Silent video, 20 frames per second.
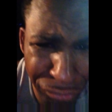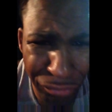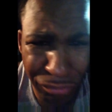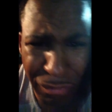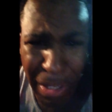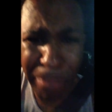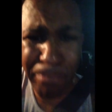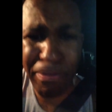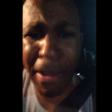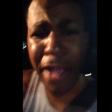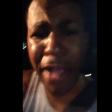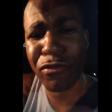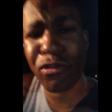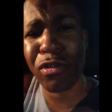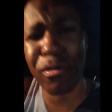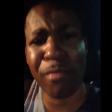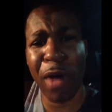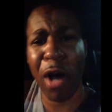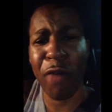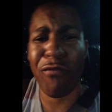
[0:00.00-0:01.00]
Bit pay to
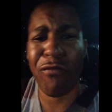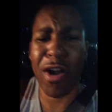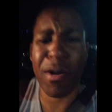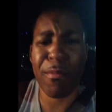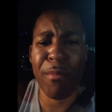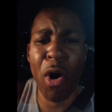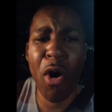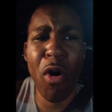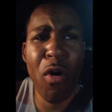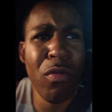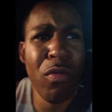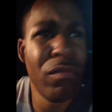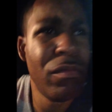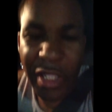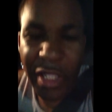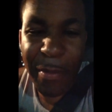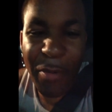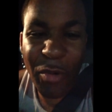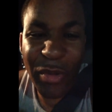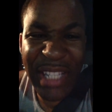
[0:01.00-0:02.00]
the motherfucking moon.
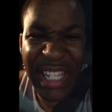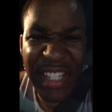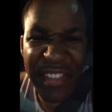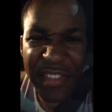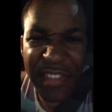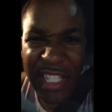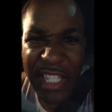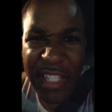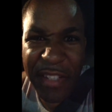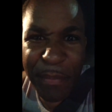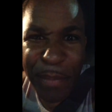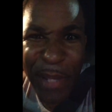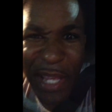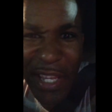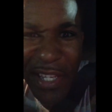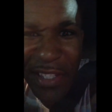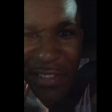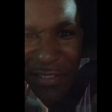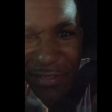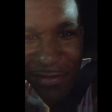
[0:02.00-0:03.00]
Come on with that steam pay.